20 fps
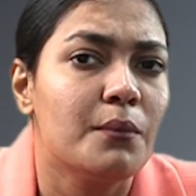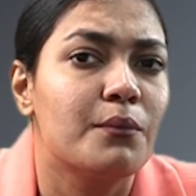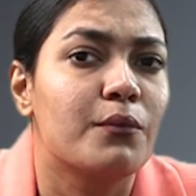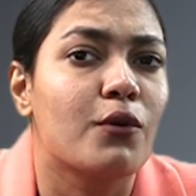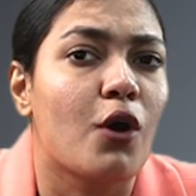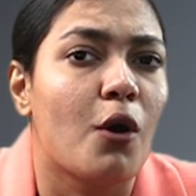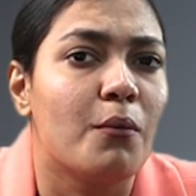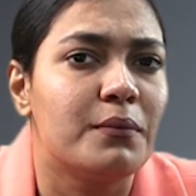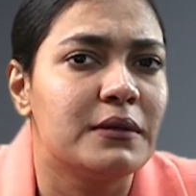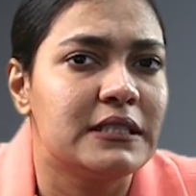
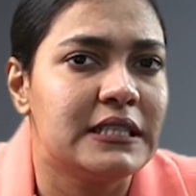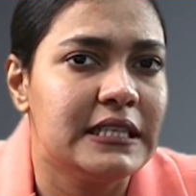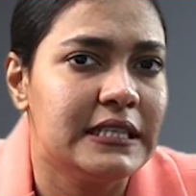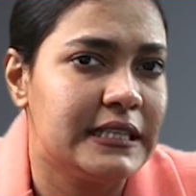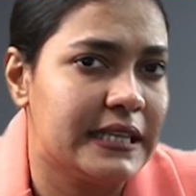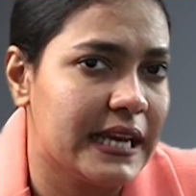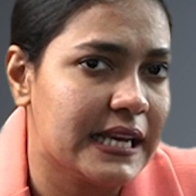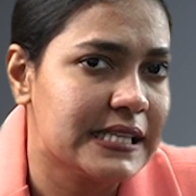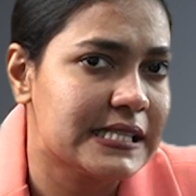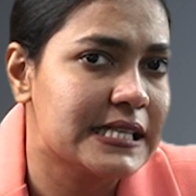property
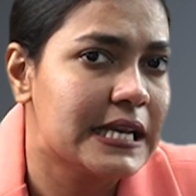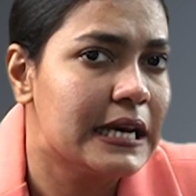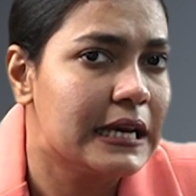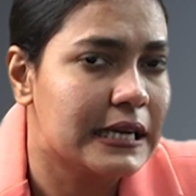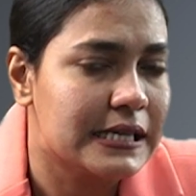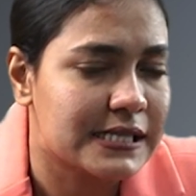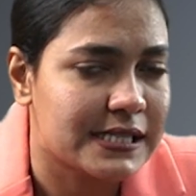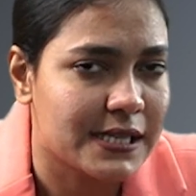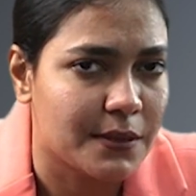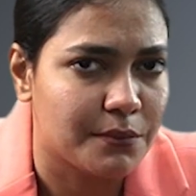tax
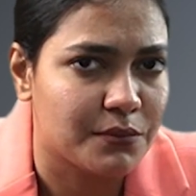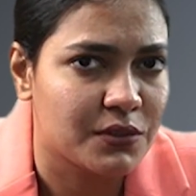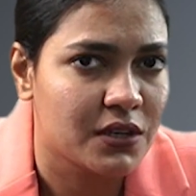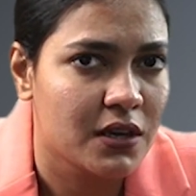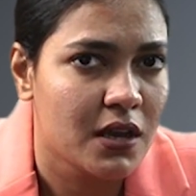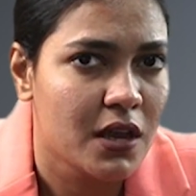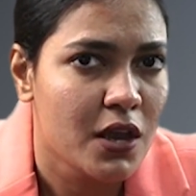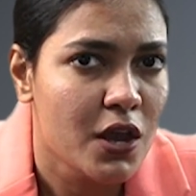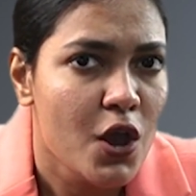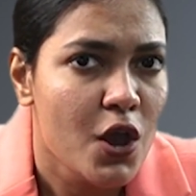receipt,
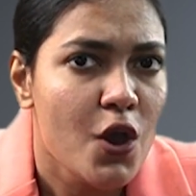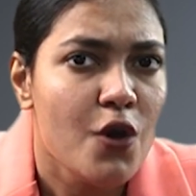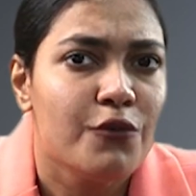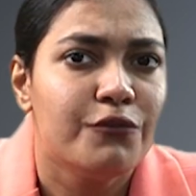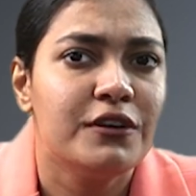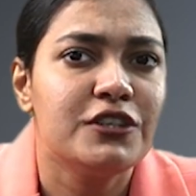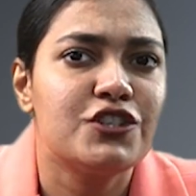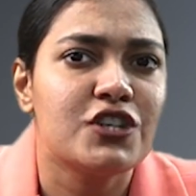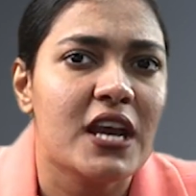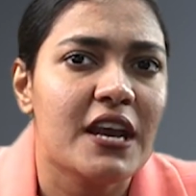
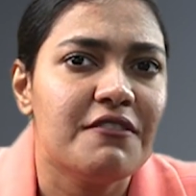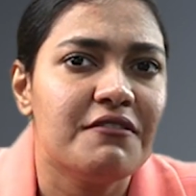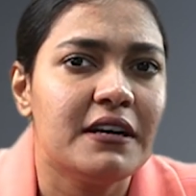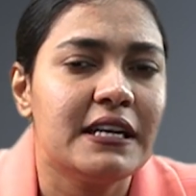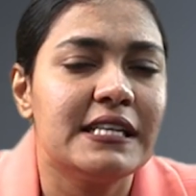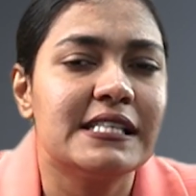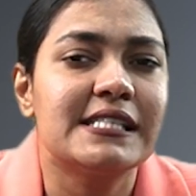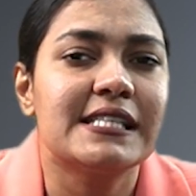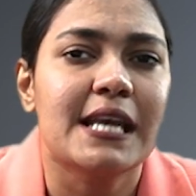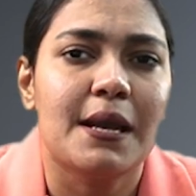whichever
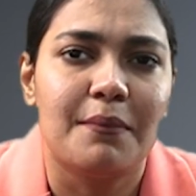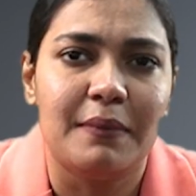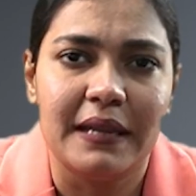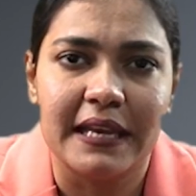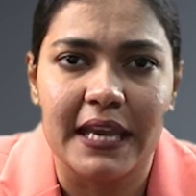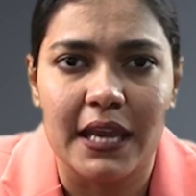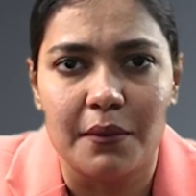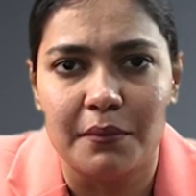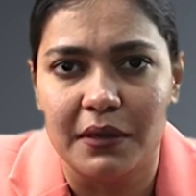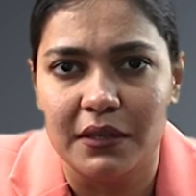is
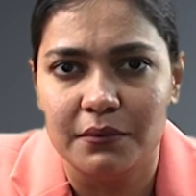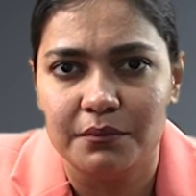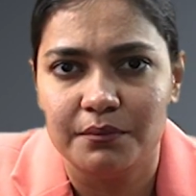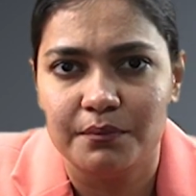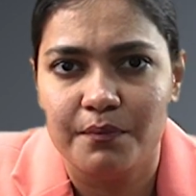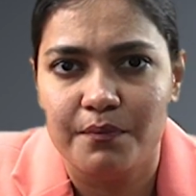applicable.